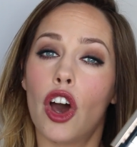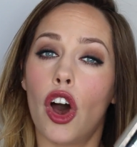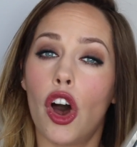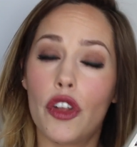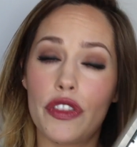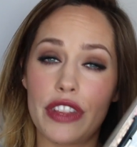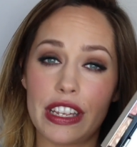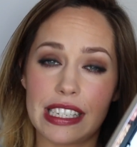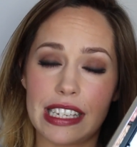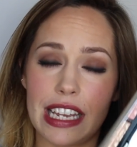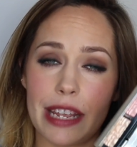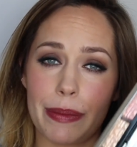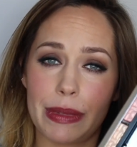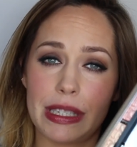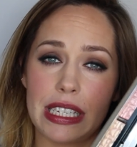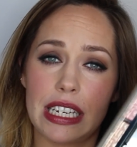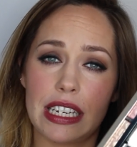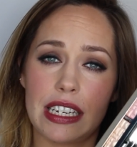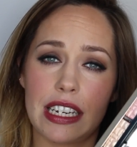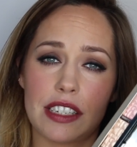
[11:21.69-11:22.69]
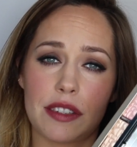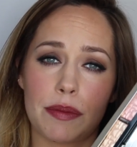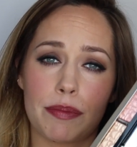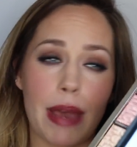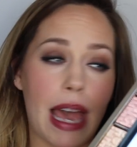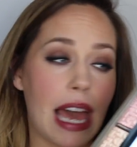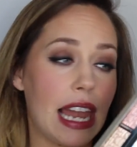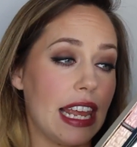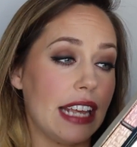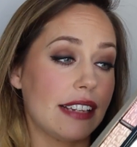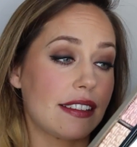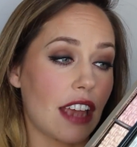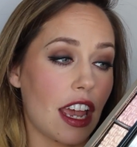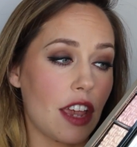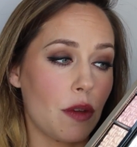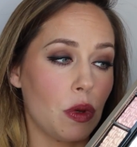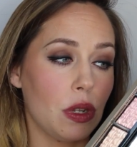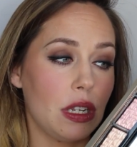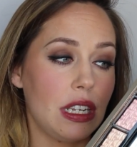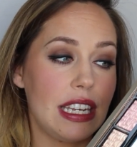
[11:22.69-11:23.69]
on this limited edition palette,
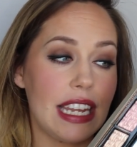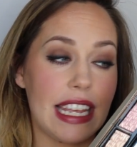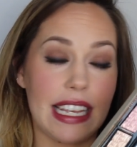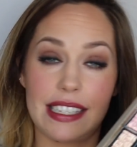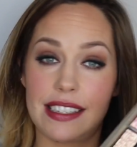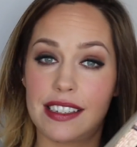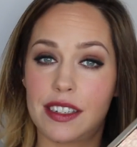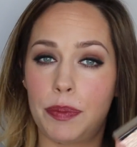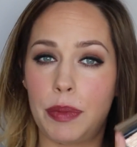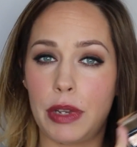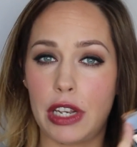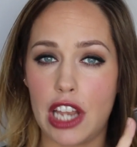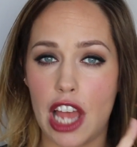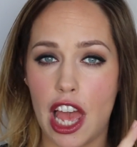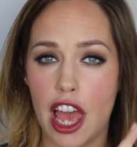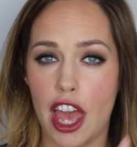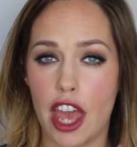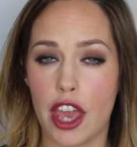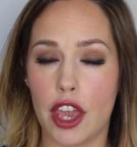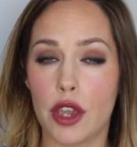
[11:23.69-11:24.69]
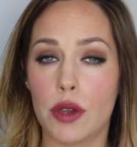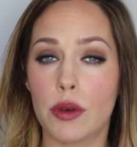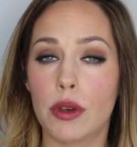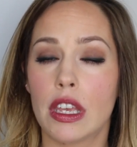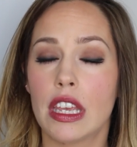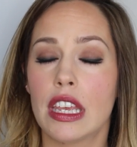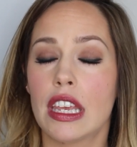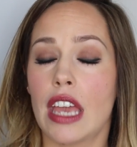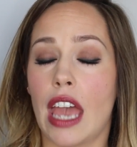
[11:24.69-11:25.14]
I will list below